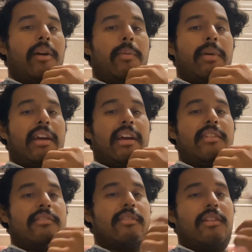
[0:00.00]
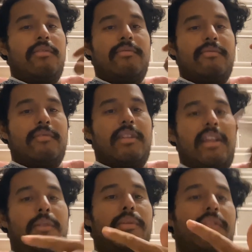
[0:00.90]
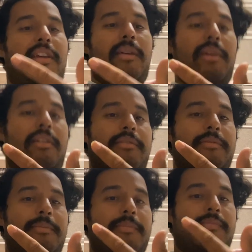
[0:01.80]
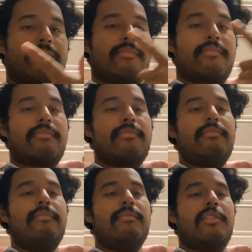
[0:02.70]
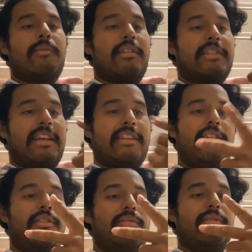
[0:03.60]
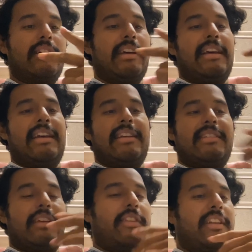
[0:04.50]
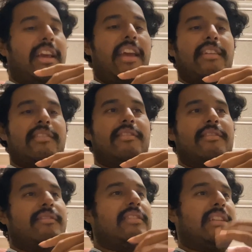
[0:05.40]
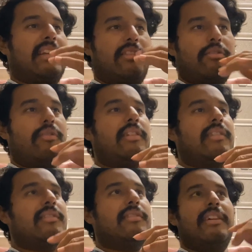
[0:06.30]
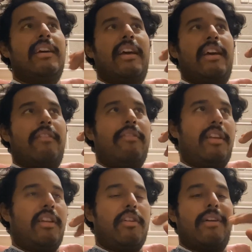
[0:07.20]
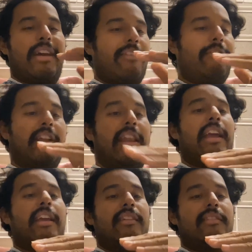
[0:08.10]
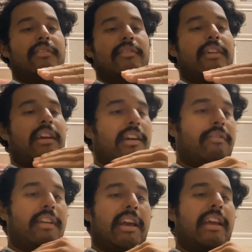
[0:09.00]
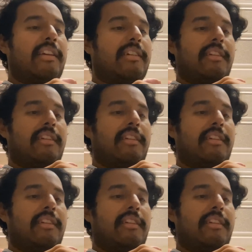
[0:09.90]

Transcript: But yeah, guys. So day one of chemo. Tomorrow's day two. Seven days. Let's get through this. A video every day, every day.